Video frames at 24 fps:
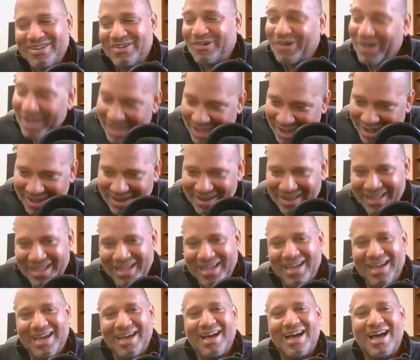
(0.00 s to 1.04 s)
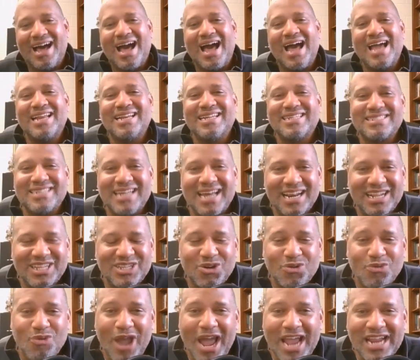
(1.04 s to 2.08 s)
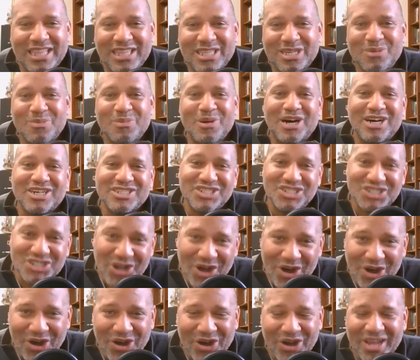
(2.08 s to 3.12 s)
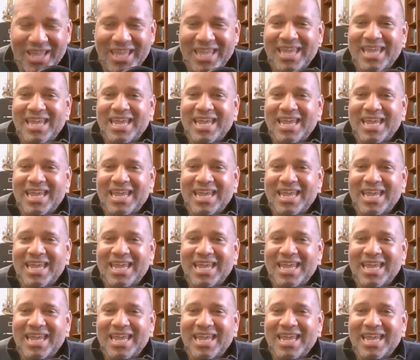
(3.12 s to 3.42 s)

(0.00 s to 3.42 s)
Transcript: Well, I decided to write them a song,